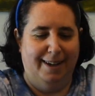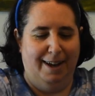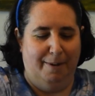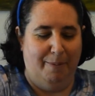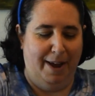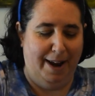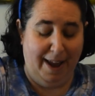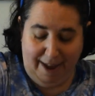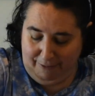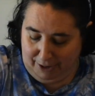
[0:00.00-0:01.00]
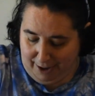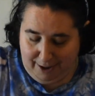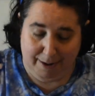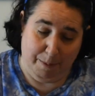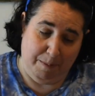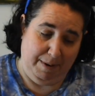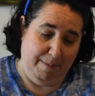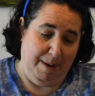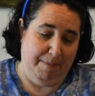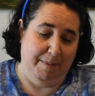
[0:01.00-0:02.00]
Um, and I haven't gotten a
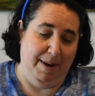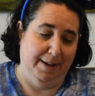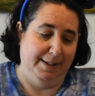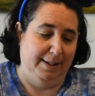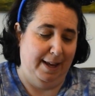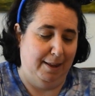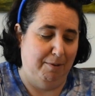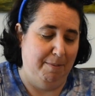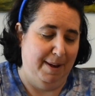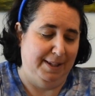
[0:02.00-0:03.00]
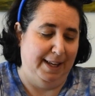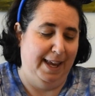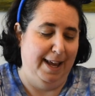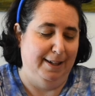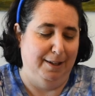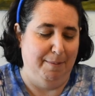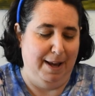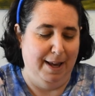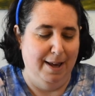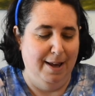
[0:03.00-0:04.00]
bippity boppity box in like three months. I canceled
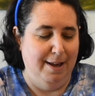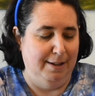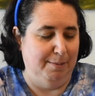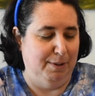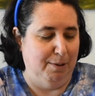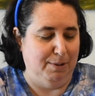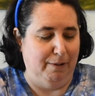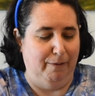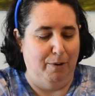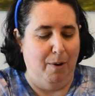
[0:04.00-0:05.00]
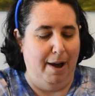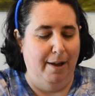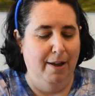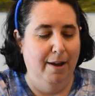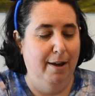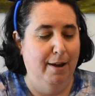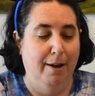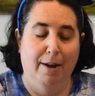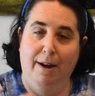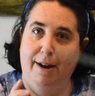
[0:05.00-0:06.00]
my subscription for a while.
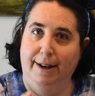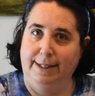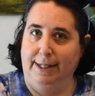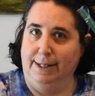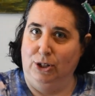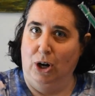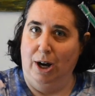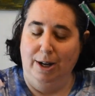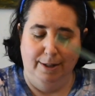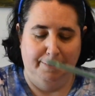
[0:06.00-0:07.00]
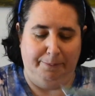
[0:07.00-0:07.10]
I see a straw.